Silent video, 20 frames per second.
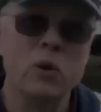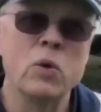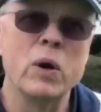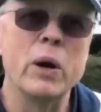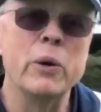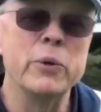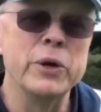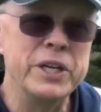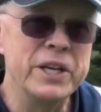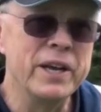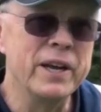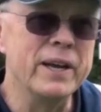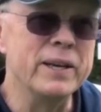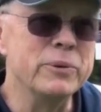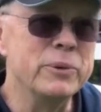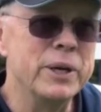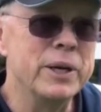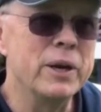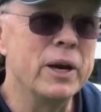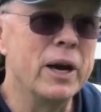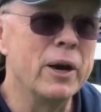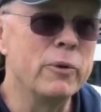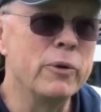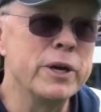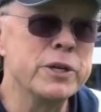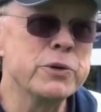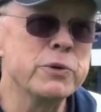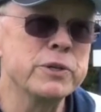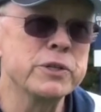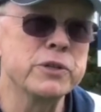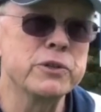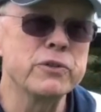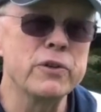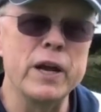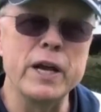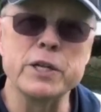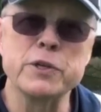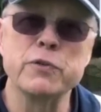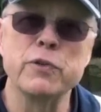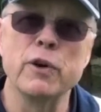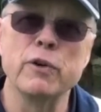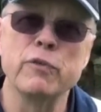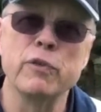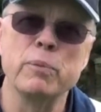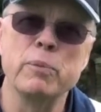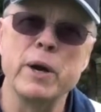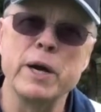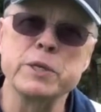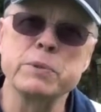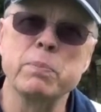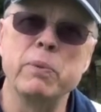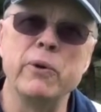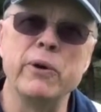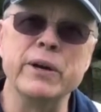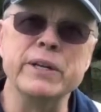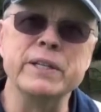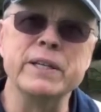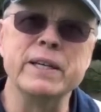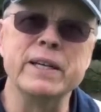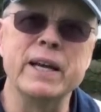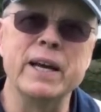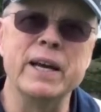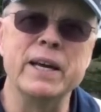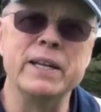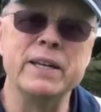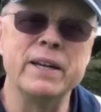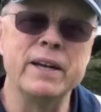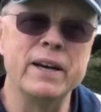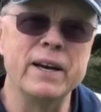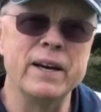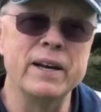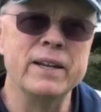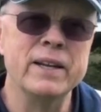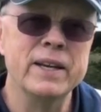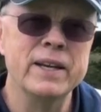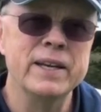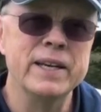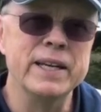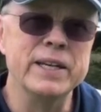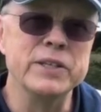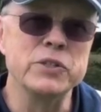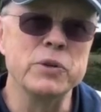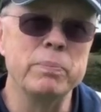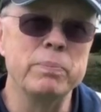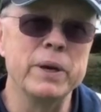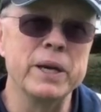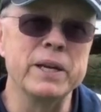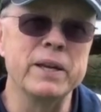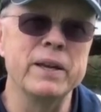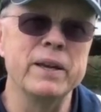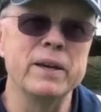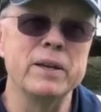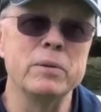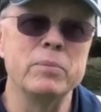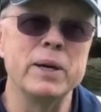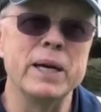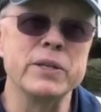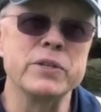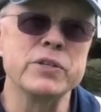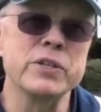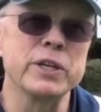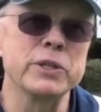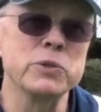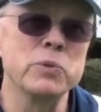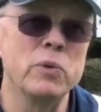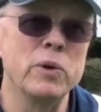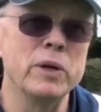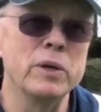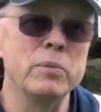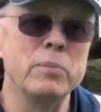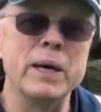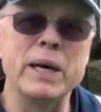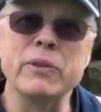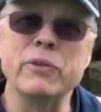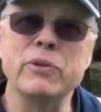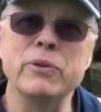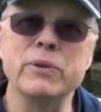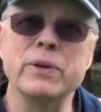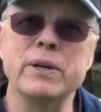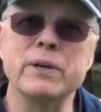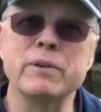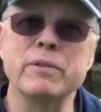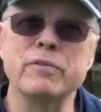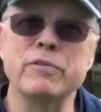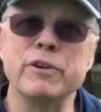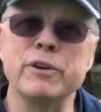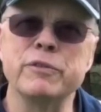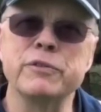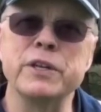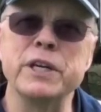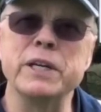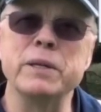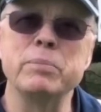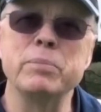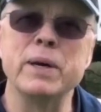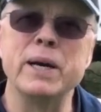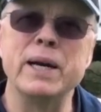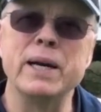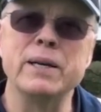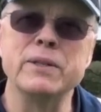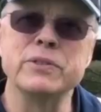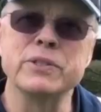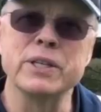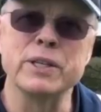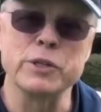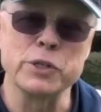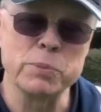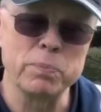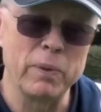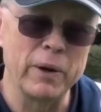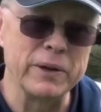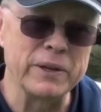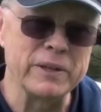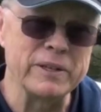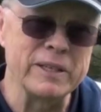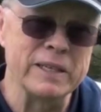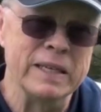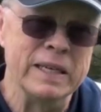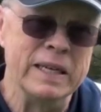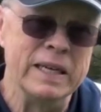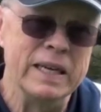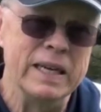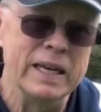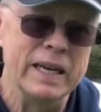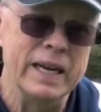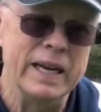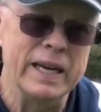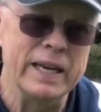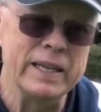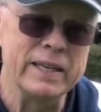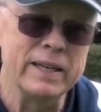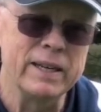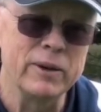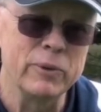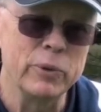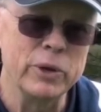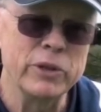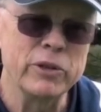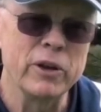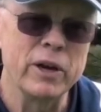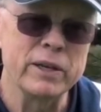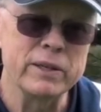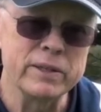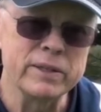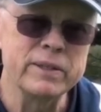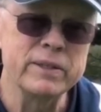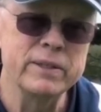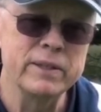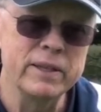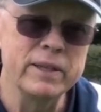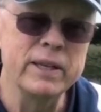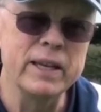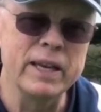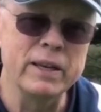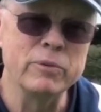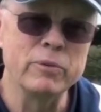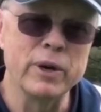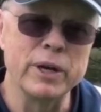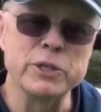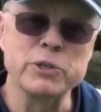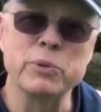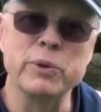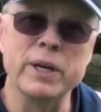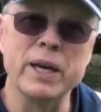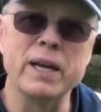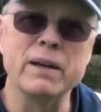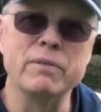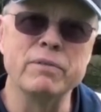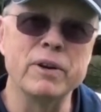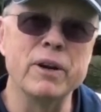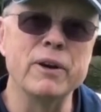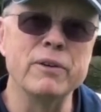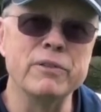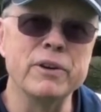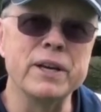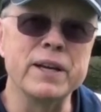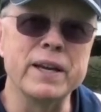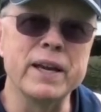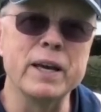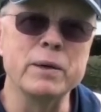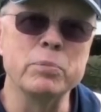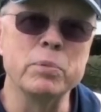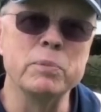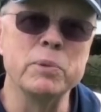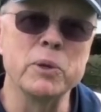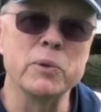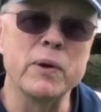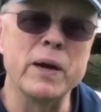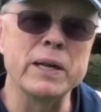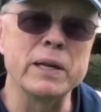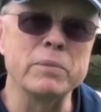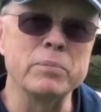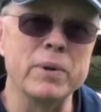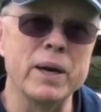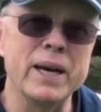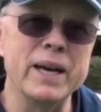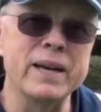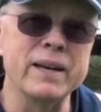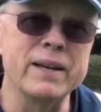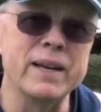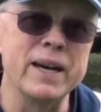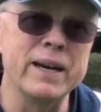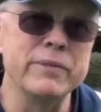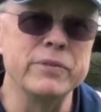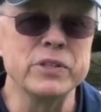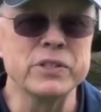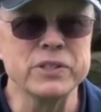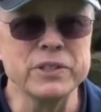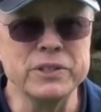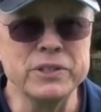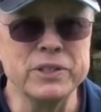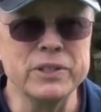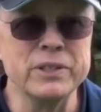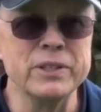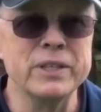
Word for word: Well, we did. We, uh, Rich was a transfer from West Point, and uh, he was a big kid, about 6'1", about 215 pounds, and a sprinter. And uh, we thought in Rich we had a very, very capable running back, and obviously,